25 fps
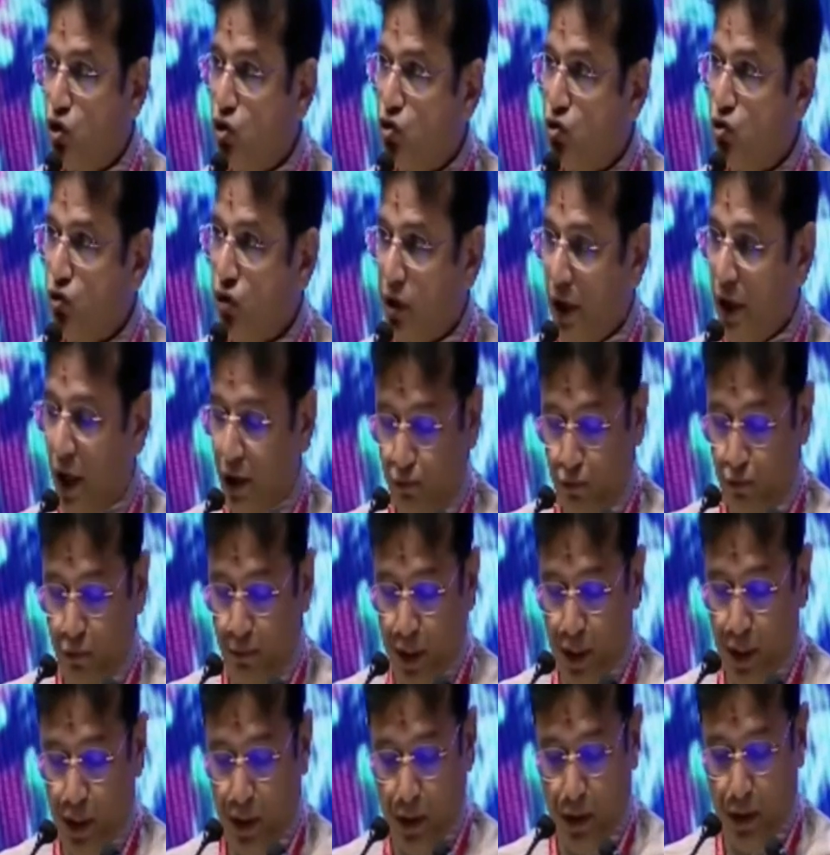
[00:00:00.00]

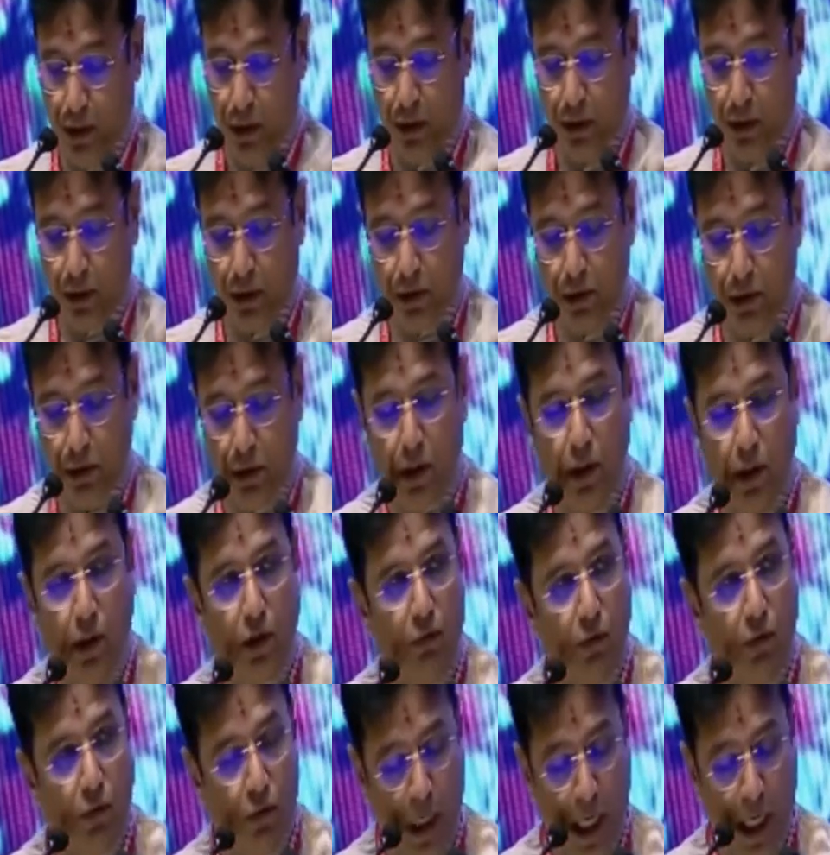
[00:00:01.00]
transformation. We
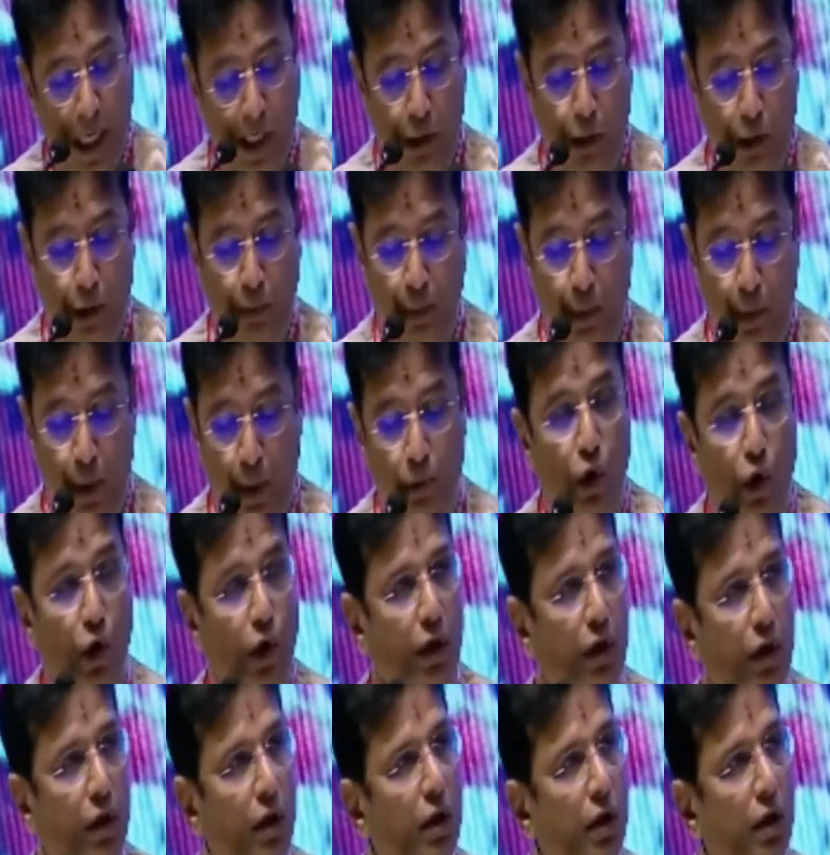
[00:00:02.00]
would like to promote
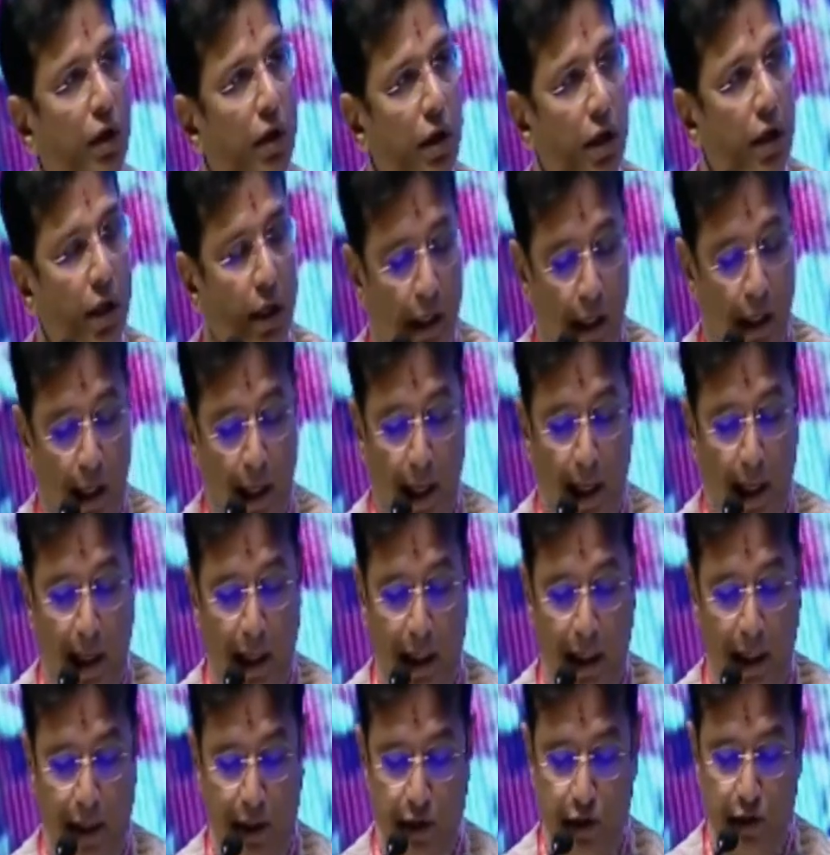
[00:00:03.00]
AI
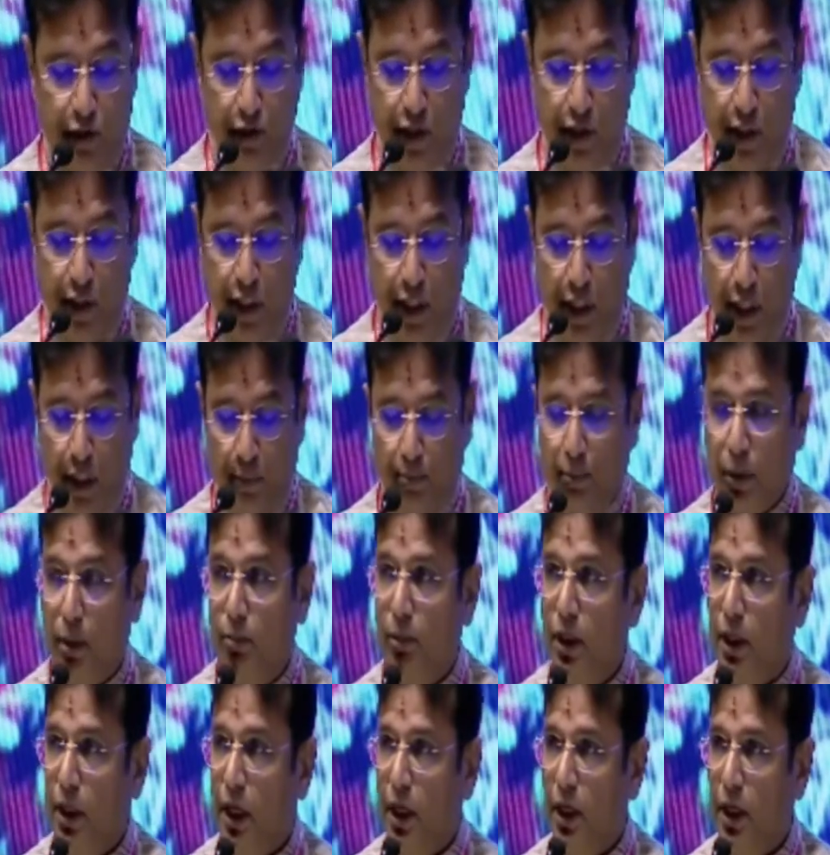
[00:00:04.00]
literacy and public
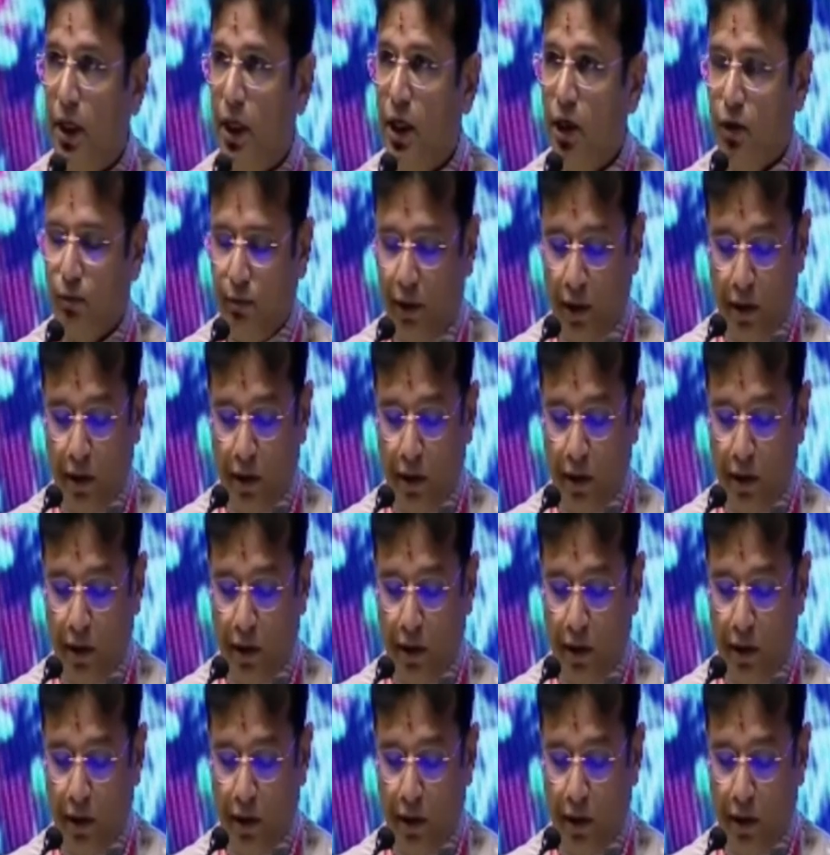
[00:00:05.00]
engagement.